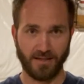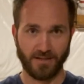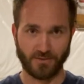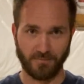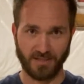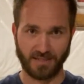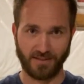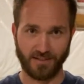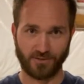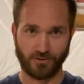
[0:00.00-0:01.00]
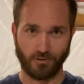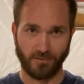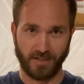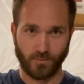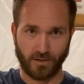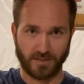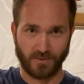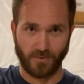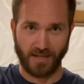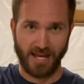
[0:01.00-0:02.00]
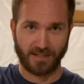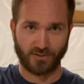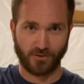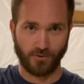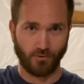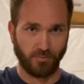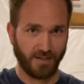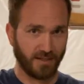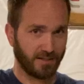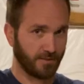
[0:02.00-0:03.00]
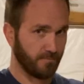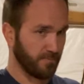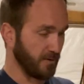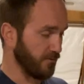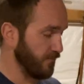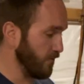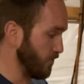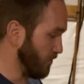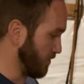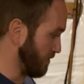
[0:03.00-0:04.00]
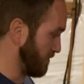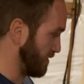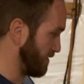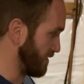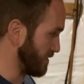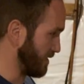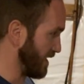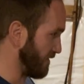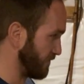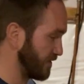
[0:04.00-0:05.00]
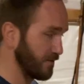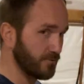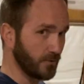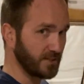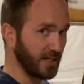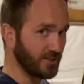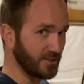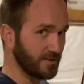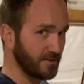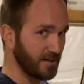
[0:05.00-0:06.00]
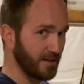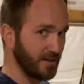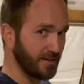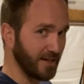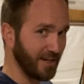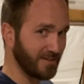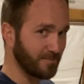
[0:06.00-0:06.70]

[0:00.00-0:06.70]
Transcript: So it means that the internal oblique works with the external oblique to perform this left rotation, okay?